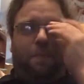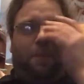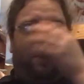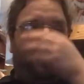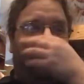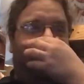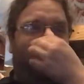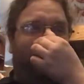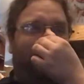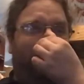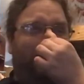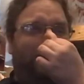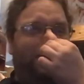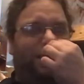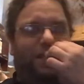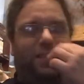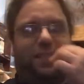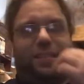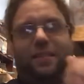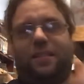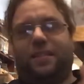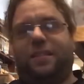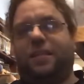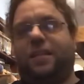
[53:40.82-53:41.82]
And to
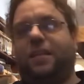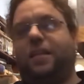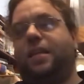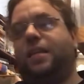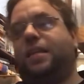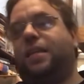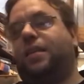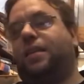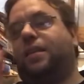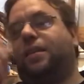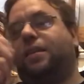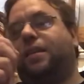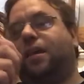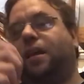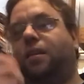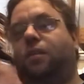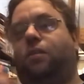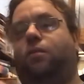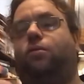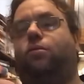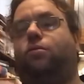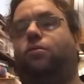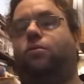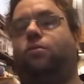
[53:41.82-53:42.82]
see that
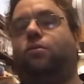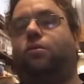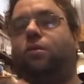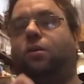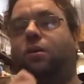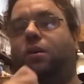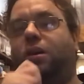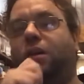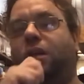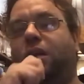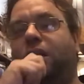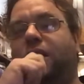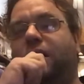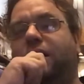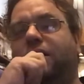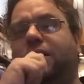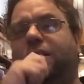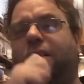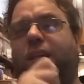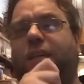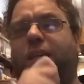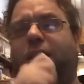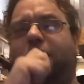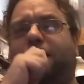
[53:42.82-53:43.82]
lore
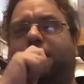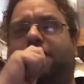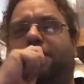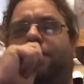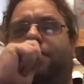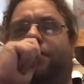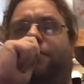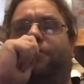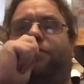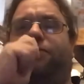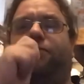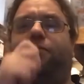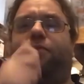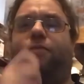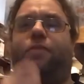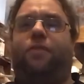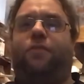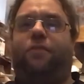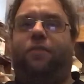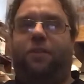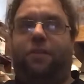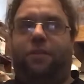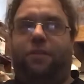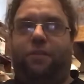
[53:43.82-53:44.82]
taken so
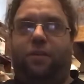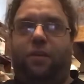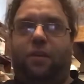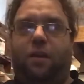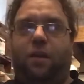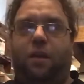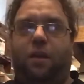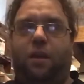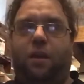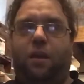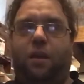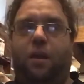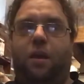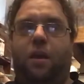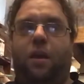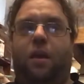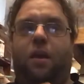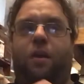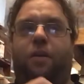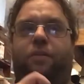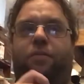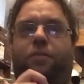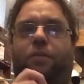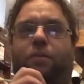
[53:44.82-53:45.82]
frivolously,
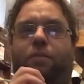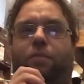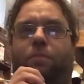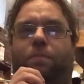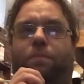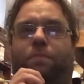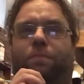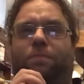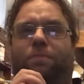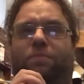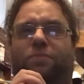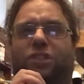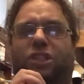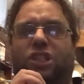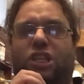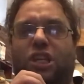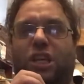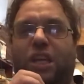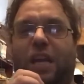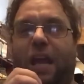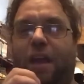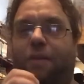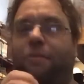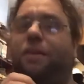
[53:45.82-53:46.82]
so
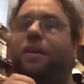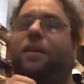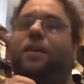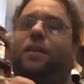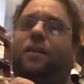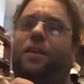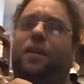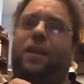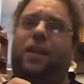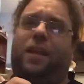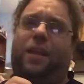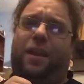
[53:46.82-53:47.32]
generically,